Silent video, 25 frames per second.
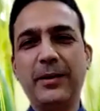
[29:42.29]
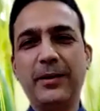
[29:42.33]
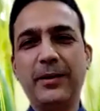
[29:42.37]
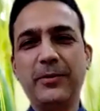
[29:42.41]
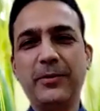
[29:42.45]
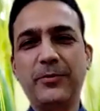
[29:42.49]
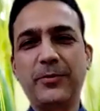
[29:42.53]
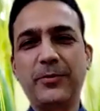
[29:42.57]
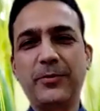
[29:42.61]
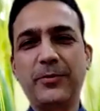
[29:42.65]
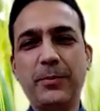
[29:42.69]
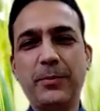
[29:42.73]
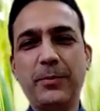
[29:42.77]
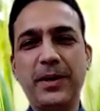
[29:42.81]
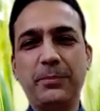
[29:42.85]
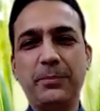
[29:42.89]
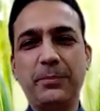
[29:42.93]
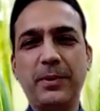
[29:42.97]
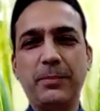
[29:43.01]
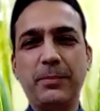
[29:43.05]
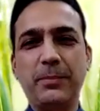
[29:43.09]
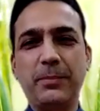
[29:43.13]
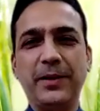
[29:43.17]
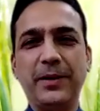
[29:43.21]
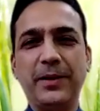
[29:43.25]
from that
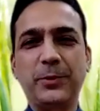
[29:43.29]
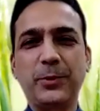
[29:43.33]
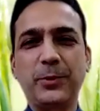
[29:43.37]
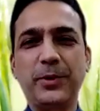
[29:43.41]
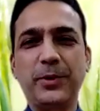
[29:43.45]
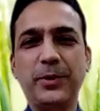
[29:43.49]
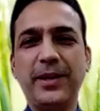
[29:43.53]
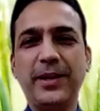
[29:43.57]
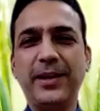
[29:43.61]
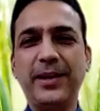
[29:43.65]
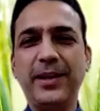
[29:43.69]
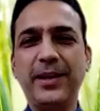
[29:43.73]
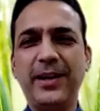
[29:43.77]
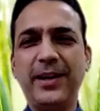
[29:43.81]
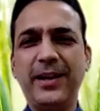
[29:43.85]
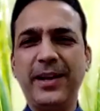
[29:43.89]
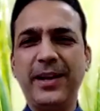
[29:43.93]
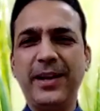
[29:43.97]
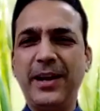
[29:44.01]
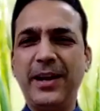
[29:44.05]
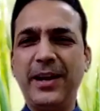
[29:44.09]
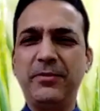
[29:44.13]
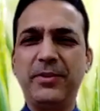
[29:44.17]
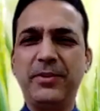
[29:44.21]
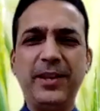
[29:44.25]
Tripathi Road area
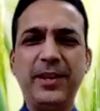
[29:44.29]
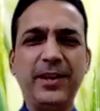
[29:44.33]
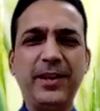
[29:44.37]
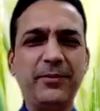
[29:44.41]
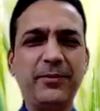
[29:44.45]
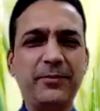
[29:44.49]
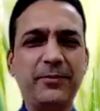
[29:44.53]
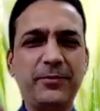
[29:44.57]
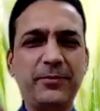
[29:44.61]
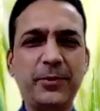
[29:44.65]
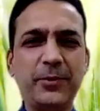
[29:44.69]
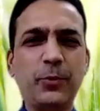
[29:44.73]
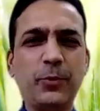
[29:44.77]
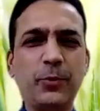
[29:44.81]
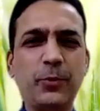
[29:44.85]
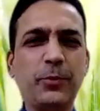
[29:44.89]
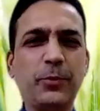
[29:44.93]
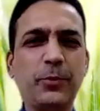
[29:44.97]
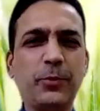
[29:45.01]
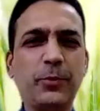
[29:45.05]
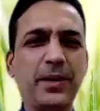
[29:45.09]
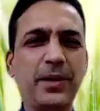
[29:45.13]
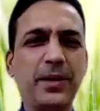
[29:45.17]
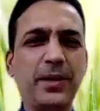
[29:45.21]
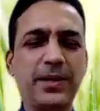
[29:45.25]
every few
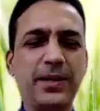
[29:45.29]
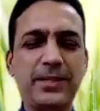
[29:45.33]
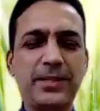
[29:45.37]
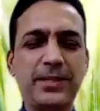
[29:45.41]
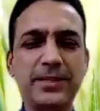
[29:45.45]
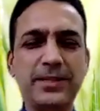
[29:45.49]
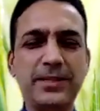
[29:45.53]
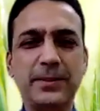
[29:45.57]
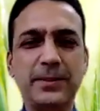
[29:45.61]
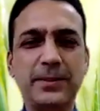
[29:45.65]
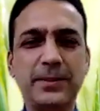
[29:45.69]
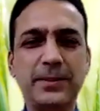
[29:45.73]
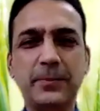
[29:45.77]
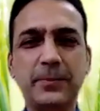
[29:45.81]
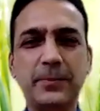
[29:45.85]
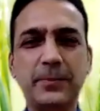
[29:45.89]
minutes.